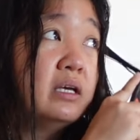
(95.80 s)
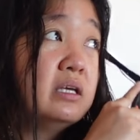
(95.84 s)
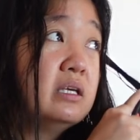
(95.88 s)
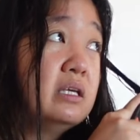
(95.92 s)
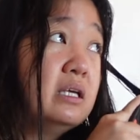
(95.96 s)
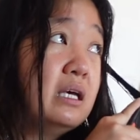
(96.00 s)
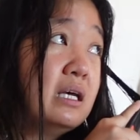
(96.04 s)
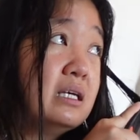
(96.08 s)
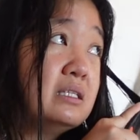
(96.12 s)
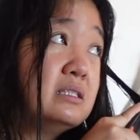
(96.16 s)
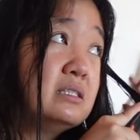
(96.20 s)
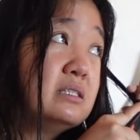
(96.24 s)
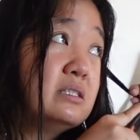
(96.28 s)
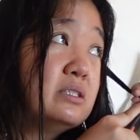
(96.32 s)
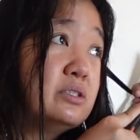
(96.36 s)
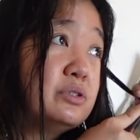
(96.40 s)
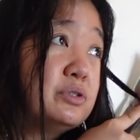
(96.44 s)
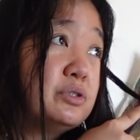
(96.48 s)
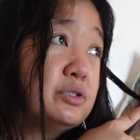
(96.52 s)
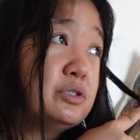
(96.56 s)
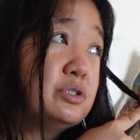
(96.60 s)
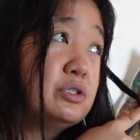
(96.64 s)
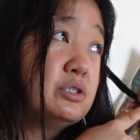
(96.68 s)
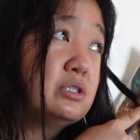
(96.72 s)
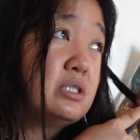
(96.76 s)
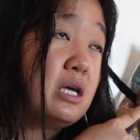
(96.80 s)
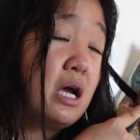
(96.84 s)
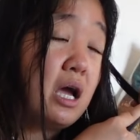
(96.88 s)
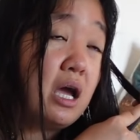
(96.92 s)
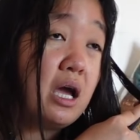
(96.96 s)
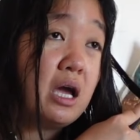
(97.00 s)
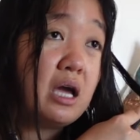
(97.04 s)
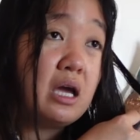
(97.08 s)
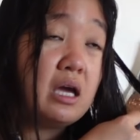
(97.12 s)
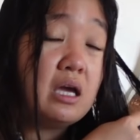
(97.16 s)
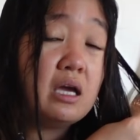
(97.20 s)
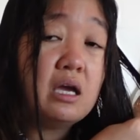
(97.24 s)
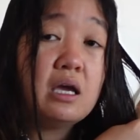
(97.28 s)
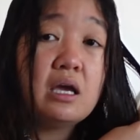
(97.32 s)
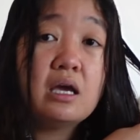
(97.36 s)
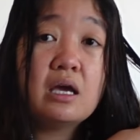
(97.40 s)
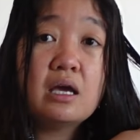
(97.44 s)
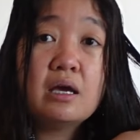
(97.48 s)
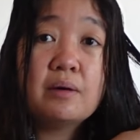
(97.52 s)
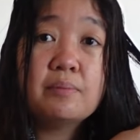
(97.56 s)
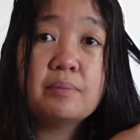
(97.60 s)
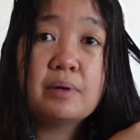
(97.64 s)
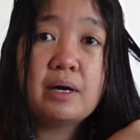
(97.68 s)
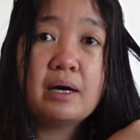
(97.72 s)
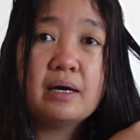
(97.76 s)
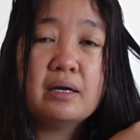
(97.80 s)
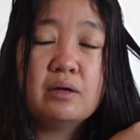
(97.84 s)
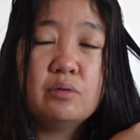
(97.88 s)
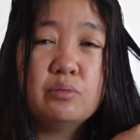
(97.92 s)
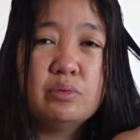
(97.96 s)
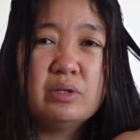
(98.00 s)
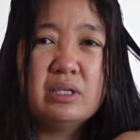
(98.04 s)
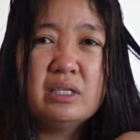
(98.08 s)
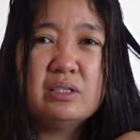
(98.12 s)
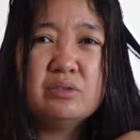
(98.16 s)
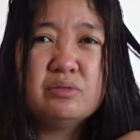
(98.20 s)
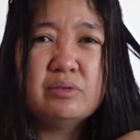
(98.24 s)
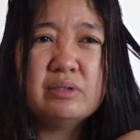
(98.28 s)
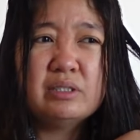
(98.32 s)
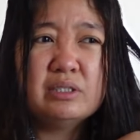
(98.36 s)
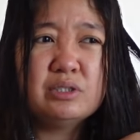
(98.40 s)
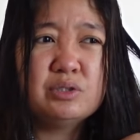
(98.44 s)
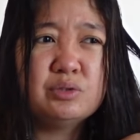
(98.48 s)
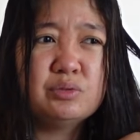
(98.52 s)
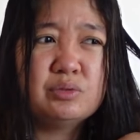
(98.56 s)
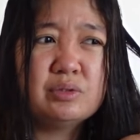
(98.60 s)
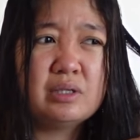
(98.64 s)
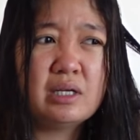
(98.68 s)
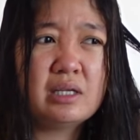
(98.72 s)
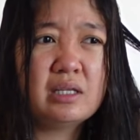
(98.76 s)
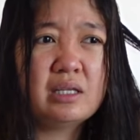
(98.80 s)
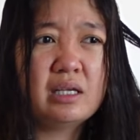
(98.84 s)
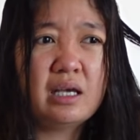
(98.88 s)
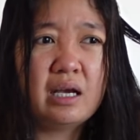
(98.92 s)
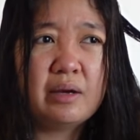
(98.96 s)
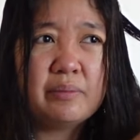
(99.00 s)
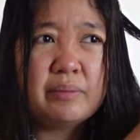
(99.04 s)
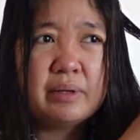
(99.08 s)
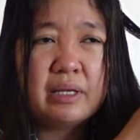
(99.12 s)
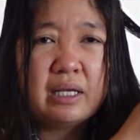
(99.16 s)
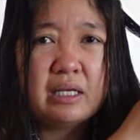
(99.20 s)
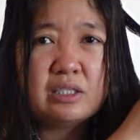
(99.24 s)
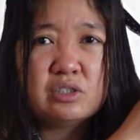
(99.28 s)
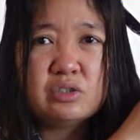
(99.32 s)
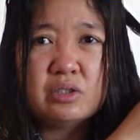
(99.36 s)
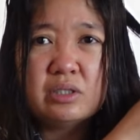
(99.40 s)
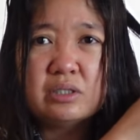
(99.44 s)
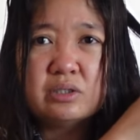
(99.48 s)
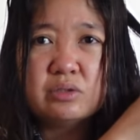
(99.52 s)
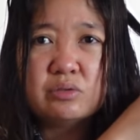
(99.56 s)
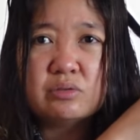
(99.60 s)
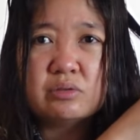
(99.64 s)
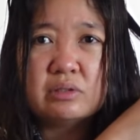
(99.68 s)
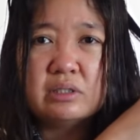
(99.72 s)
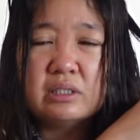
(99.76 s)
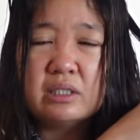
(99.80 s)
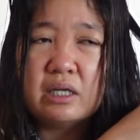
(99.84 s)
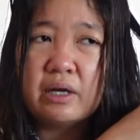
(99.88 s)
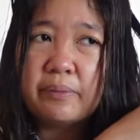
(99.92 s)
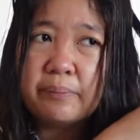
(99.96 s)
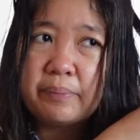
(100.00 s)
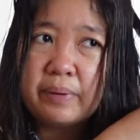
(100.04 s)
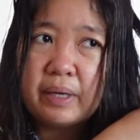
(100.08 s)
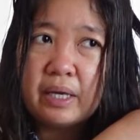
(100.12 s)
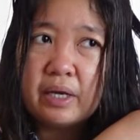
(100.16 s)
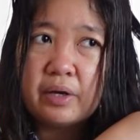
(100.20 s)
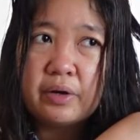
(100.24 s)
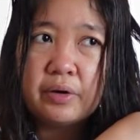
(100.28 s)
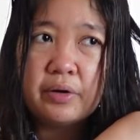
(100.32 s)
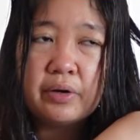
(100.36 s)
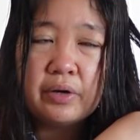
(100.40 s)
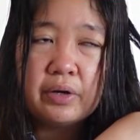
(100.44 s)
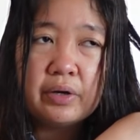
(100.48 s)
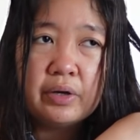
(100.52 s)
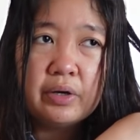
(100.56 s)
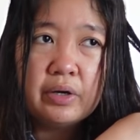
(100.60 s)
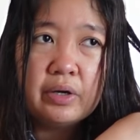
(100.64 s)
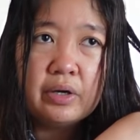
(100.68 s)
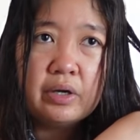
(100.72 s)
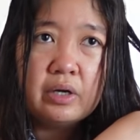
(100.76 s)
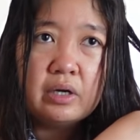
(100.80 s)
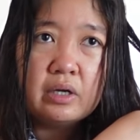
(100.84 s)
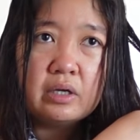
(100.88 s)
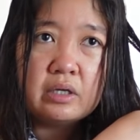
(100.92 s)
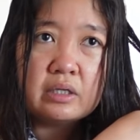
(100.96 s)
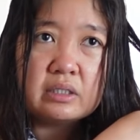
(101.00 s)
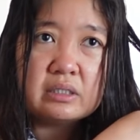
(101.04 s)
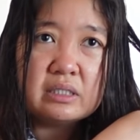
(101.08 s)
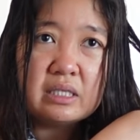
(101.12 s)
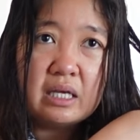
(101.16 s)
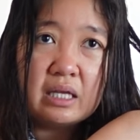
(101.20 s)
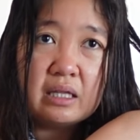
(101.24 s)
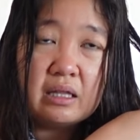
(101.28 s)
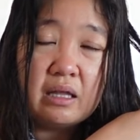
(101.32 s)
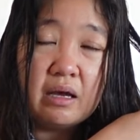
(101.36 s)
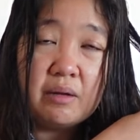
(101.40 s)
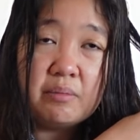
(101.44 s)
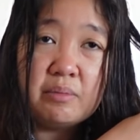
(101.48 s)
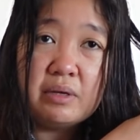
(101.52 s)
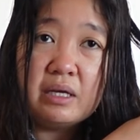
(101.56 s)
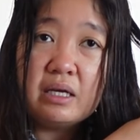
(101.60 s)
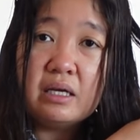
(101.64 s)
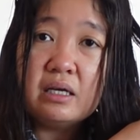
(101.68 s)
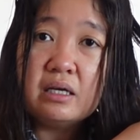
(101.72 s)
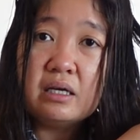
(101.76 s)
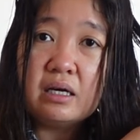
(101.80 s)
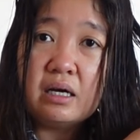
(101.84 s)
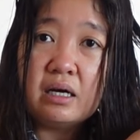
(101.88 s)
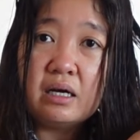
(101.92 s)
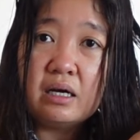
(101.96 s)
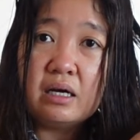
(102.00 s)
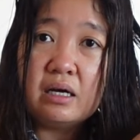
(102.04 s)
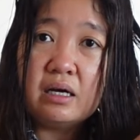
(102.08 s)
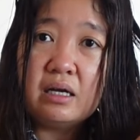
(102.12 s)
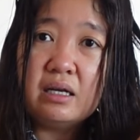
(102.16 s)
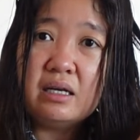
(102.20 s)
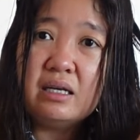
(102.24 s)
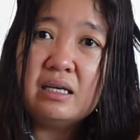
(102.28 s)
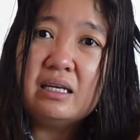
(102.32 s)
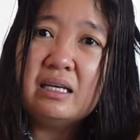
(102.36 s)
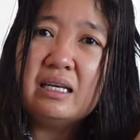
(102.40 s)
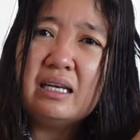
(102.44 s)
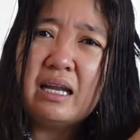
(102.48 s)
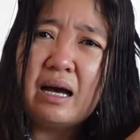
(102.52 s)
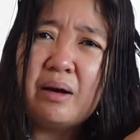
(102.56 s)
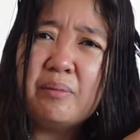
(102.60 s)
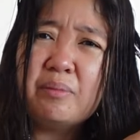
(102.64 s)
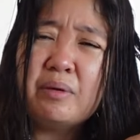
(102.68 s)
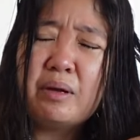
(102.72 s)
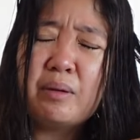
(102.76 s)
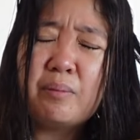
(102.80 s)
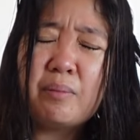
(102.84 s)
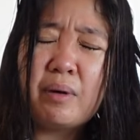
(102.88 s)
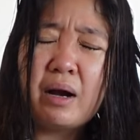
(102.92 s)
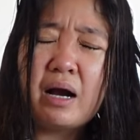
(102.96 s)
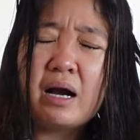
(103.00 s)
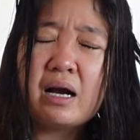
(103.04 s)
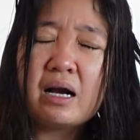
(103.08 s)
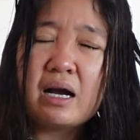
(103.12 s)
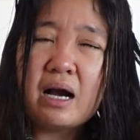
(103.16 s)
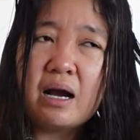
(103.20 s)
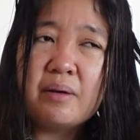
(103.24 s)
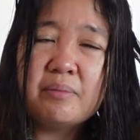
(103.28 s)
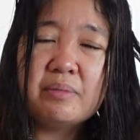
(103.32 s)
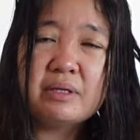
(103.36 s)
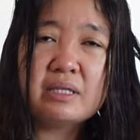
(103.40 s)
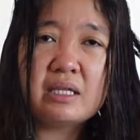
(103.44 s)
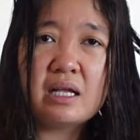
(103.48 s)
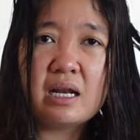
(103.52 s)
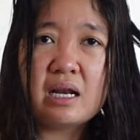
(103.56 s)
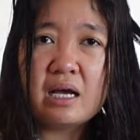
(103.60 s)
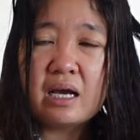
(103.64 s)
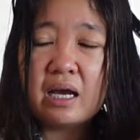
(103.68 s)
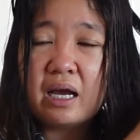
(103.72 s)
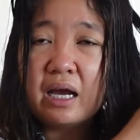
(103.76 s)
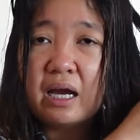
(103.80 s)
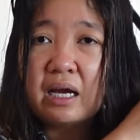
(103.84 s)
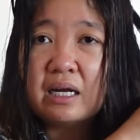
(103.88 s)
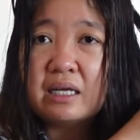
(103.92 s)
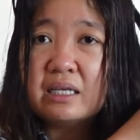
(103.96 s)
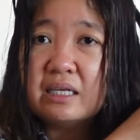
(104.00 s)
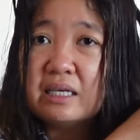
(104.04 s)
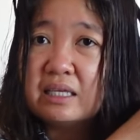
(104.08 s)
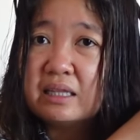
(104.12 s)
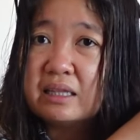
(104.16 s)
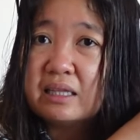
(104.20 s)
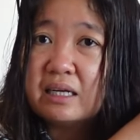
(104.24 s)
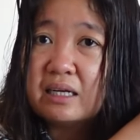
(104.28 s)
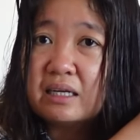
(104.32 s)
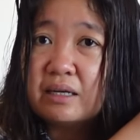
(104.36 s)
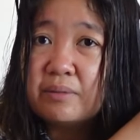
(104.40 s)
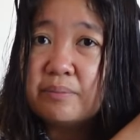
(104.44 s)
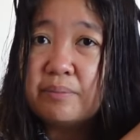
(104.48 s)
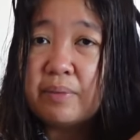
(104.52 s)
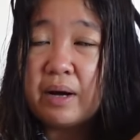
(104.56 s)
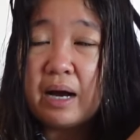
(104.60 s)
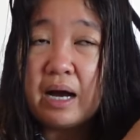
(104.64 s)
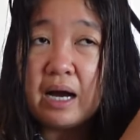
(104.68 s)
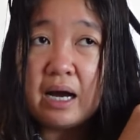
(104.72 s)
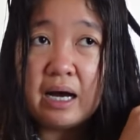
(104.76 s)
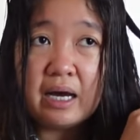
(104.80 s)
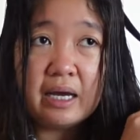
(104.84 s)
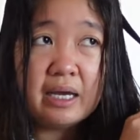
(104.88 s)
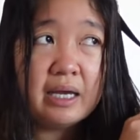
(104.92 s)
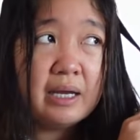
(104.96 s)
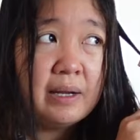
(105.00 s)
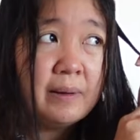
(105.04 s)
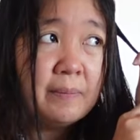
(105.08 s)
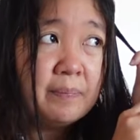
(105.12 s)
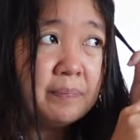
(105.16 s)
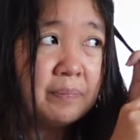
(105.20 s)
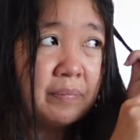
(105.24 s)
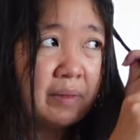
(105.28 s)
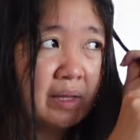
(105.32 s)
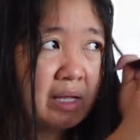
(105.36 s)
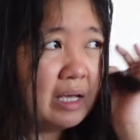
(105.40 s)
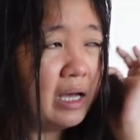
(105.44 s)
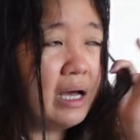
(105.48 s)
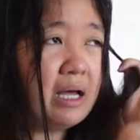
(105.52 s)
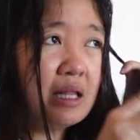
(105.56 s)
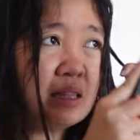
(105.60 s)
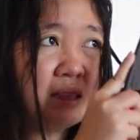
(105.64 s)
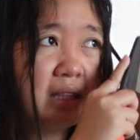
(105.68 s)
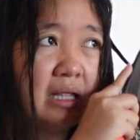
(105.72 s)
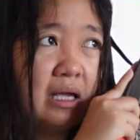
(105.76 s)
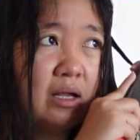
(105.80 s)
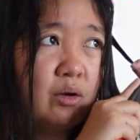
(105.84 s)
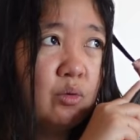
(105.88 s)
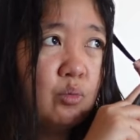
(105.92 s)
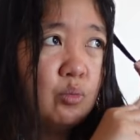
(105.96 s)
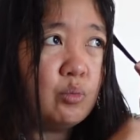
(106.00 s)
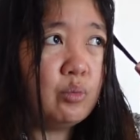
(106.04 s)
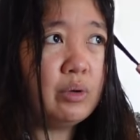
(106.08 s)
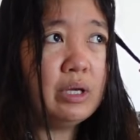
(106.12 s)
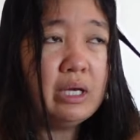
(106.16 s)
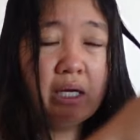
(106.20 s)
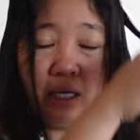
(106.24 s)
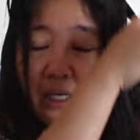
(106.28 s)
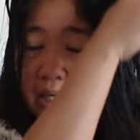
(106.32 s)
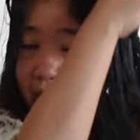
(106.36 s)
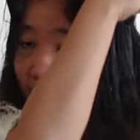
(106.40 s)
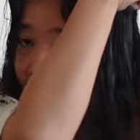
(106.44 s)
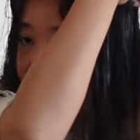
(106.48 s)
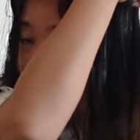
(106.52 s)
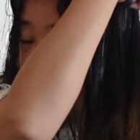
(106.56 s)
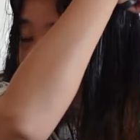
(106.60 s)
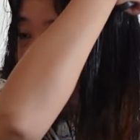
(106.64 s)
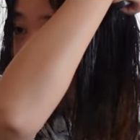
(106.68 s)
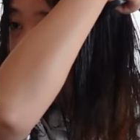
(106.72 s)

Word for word: yesterday, but we didn't really do nothing. I mean, I tried to clean up here kasi ang dami naming mga gamit talaga, ang liit lang ng bahay. And then we